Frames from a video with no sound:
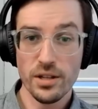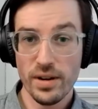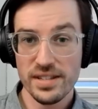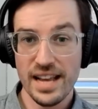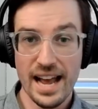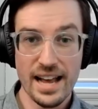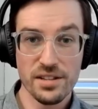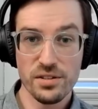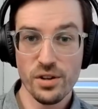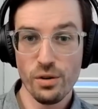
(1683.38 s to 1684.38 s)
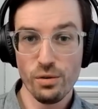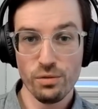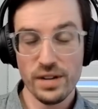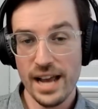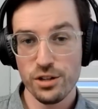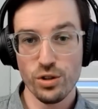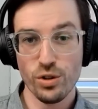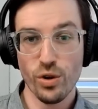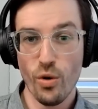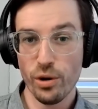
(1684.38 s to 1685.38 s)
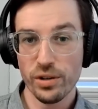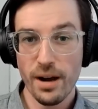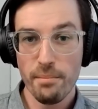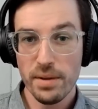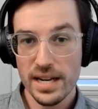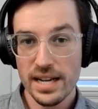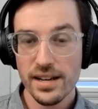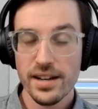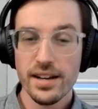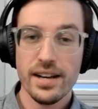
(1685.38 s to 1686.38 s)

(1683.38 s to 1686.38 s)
The U.S. has no national oil company.